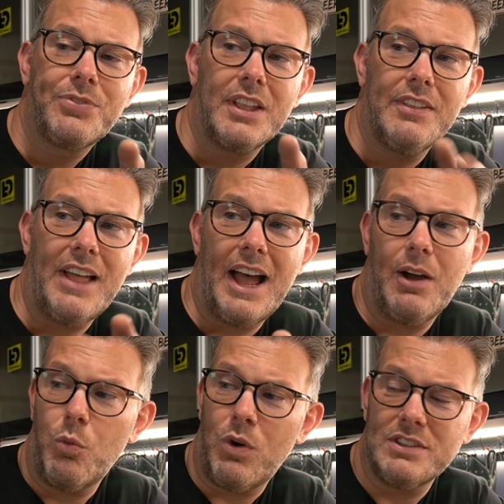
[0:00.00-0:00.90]
That
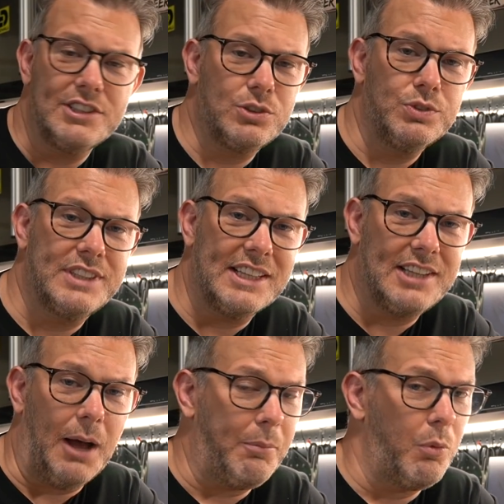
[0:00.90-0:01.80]
once it's all set
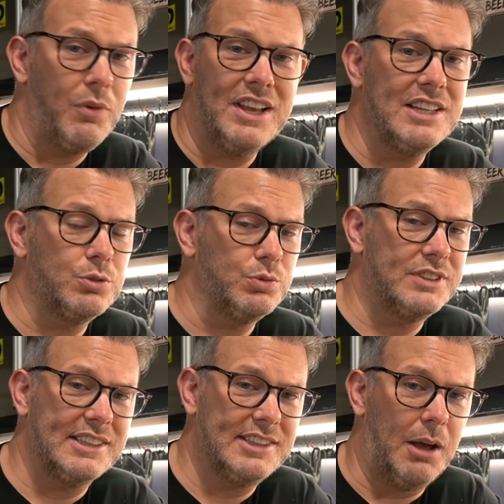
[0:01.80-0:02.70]
up, well, then it's all
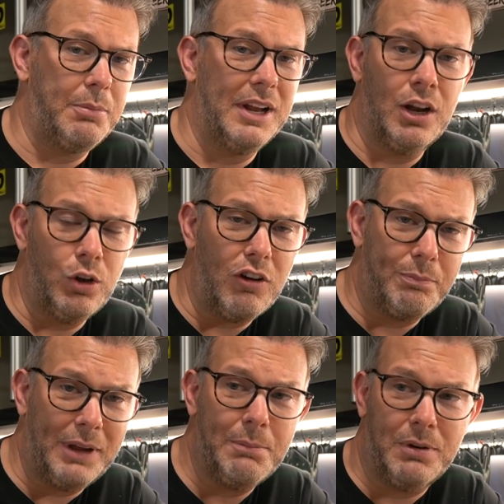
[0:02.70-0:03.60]
set up. And a lot of
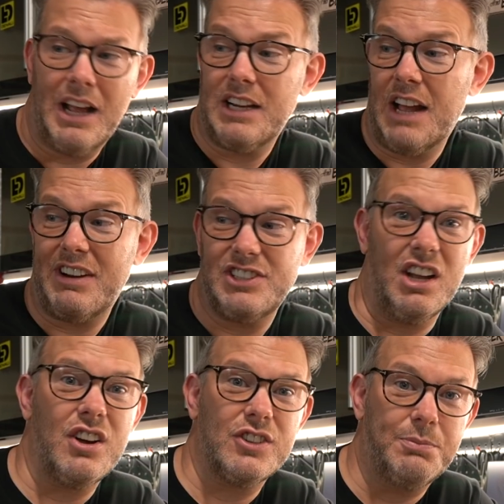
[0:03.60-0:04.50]
people have actually
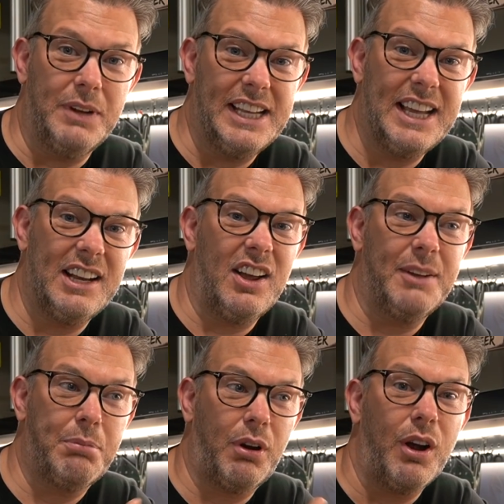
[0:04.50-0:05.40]
asked me, can I
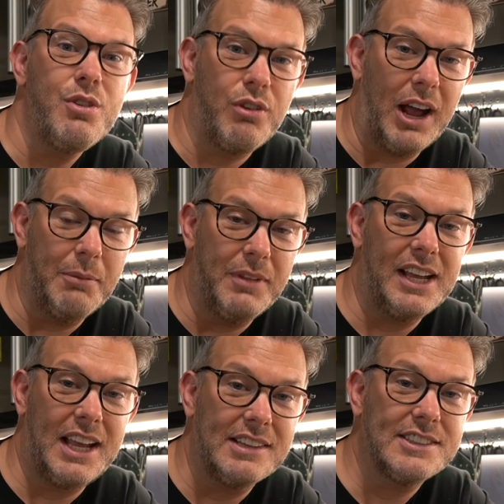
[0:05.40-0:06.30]
program their
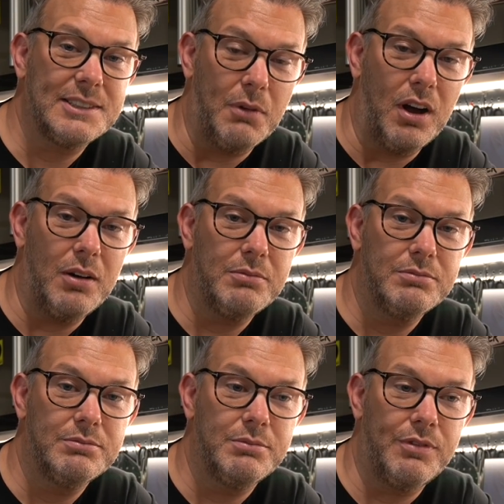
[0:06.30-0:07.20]
Cansmart
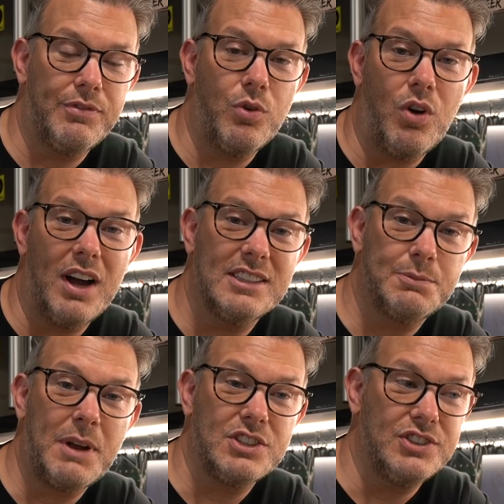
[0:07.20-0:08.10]
before I
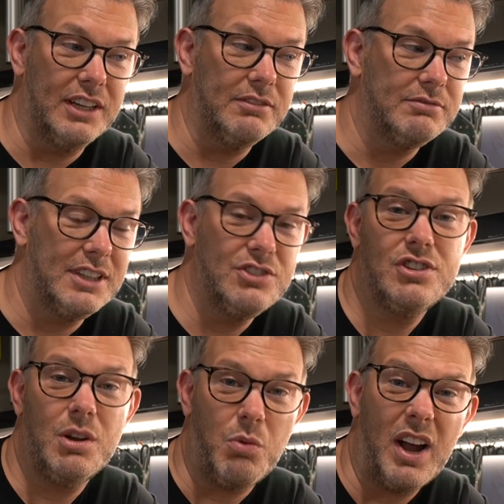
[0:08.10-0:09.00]
dispatch it? And do
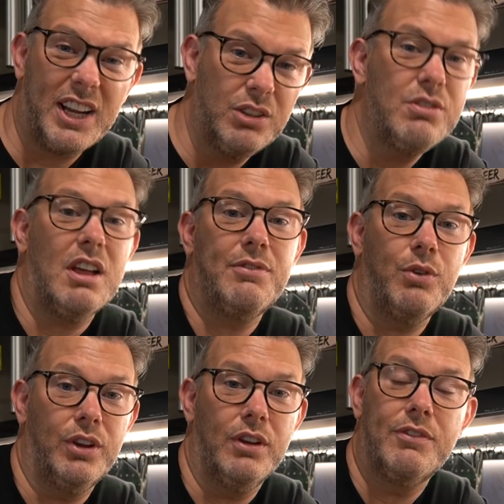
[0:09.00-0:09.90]
you know what? I can do that
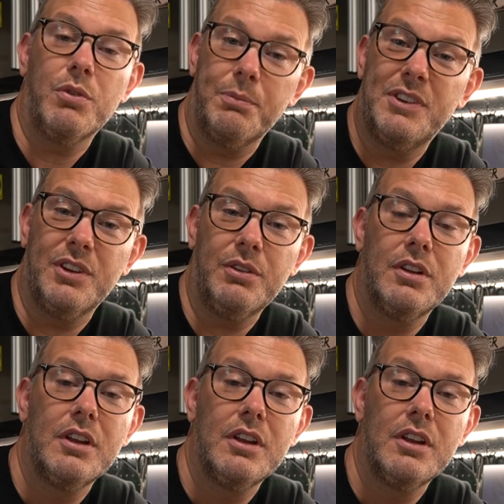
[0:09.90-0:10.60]
for you if you want me to.